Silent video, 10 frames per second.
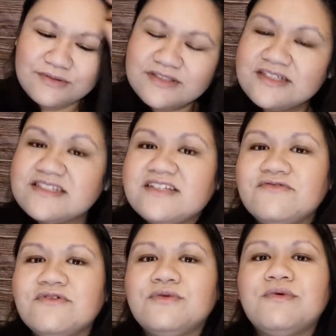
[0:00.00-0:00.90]
Well, the
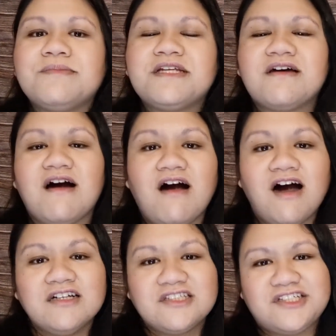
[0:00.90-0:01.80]
sinful woman
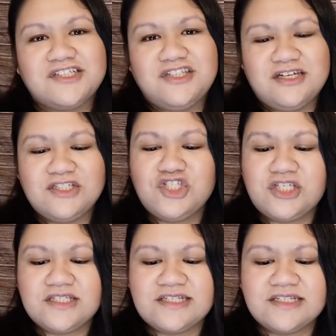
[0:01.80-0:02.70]
honored
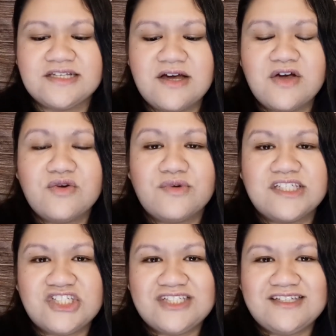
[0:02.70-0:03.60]
Jesus
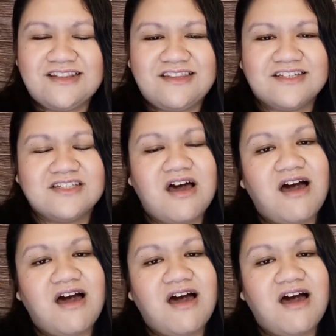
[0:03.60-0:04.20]
when she did this.